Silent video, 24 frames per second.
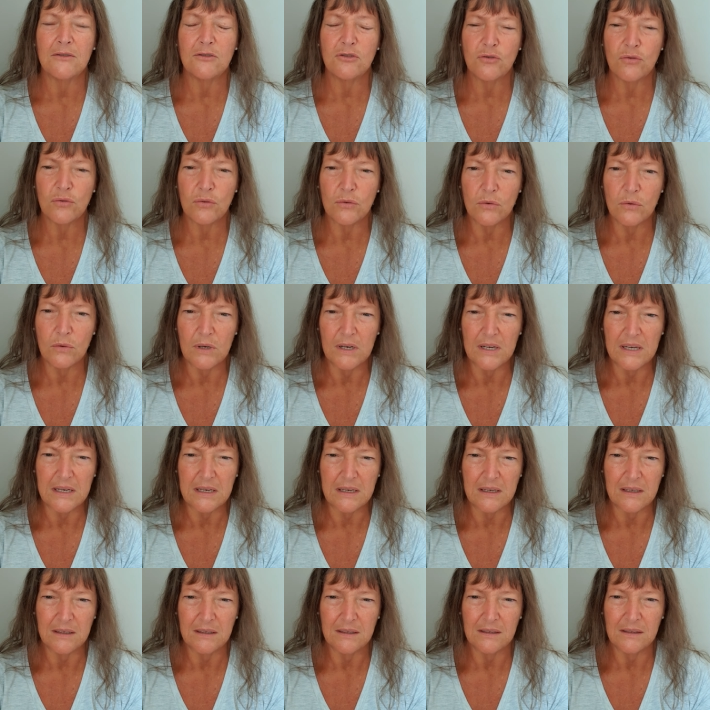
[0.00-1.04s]

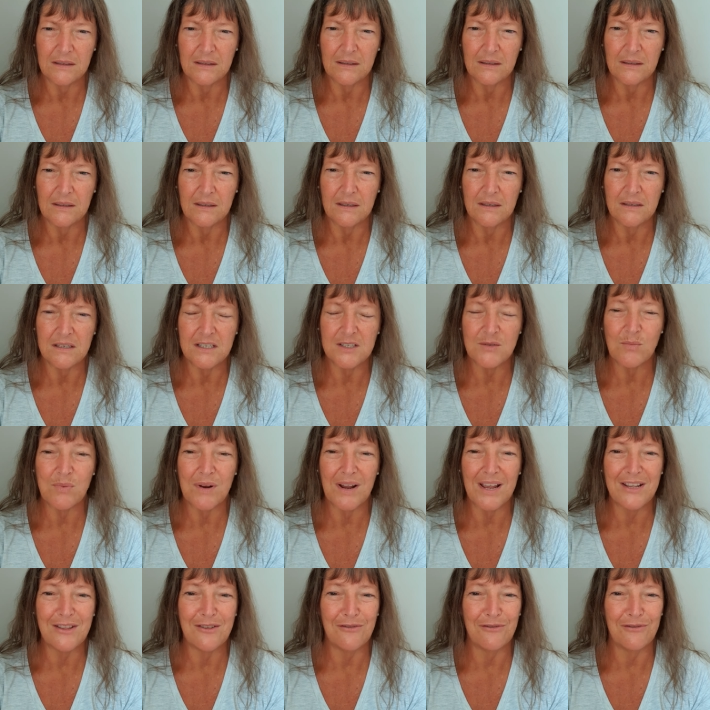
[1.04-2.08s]
Truly
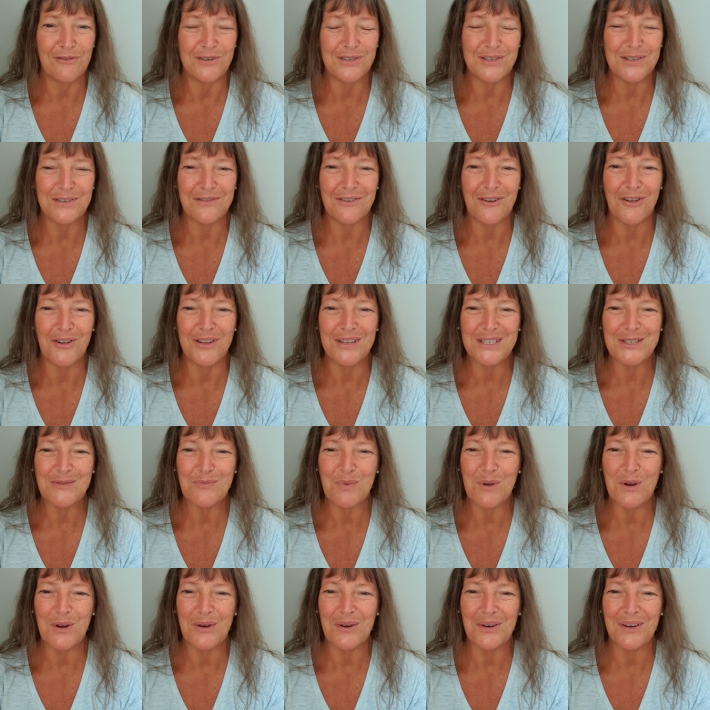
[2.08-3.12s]
display the fruits of Holy
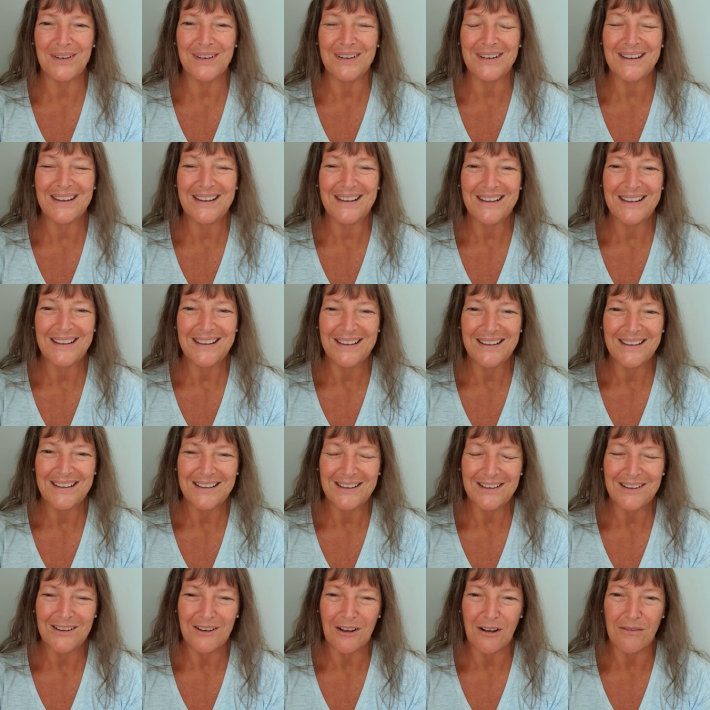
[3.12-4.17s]
Spirit
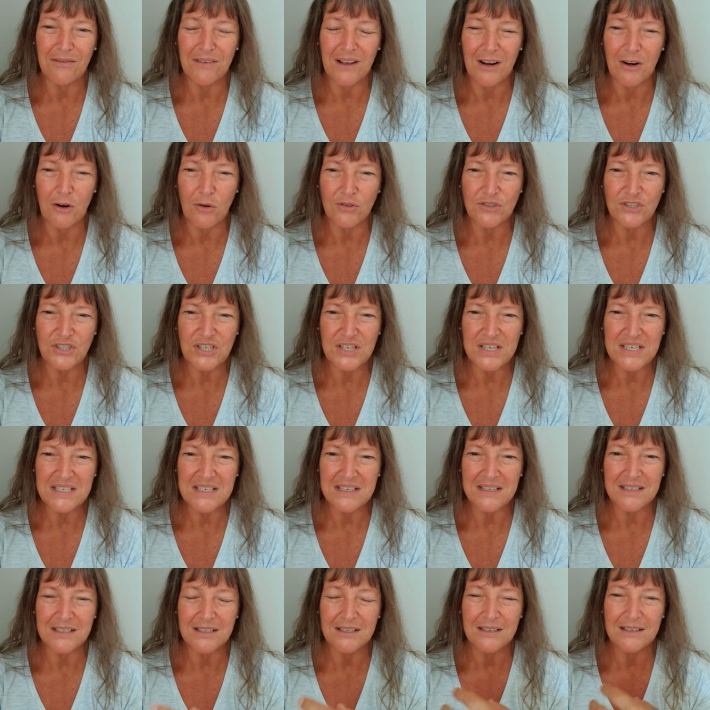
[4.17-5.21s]
of our Lord
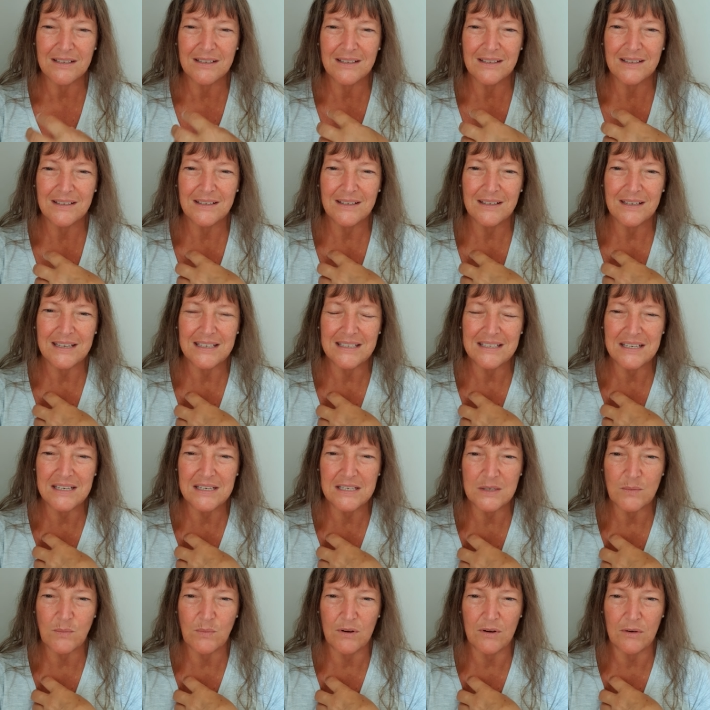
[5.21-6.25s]
Jesus is
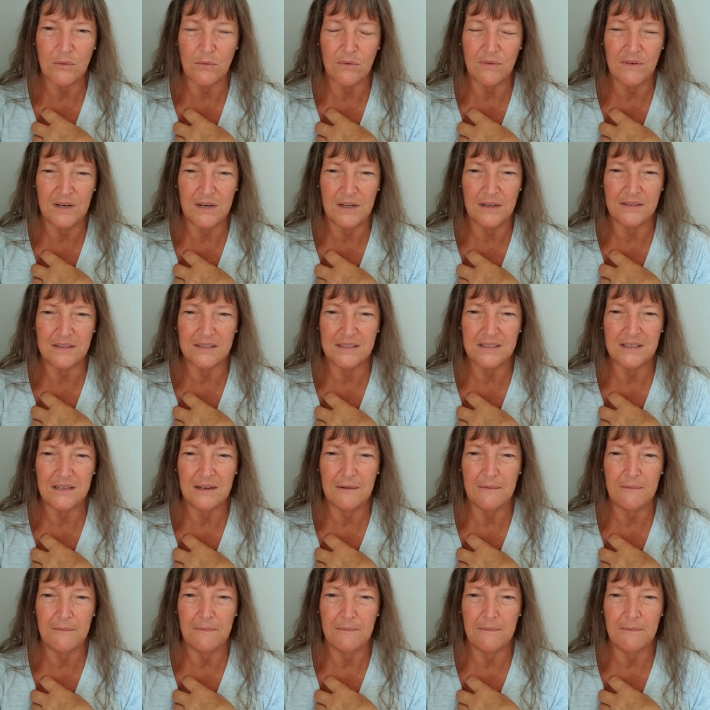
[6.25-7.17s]
His Spirit within us.